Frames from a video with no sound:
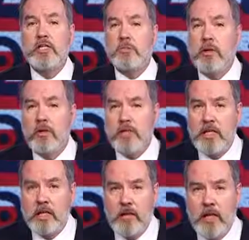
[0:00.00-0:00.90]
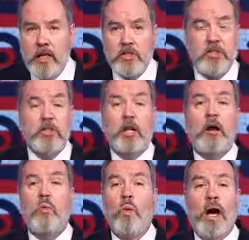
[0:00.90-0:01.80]
conspiracy theories. This is
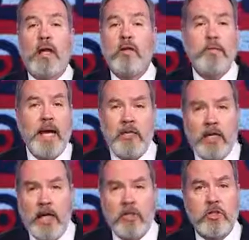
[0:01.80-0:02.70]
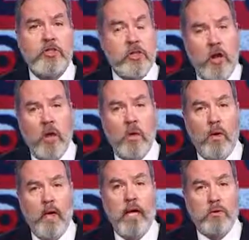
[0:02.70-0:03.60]
our wild imaginations.
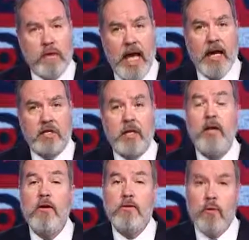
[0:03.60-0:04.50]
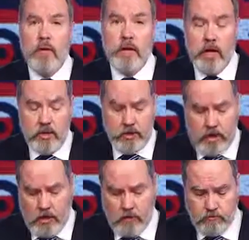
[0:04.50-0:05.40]
No, it was actually four years
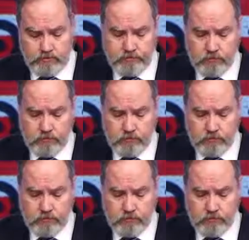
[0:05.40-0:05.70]
ago.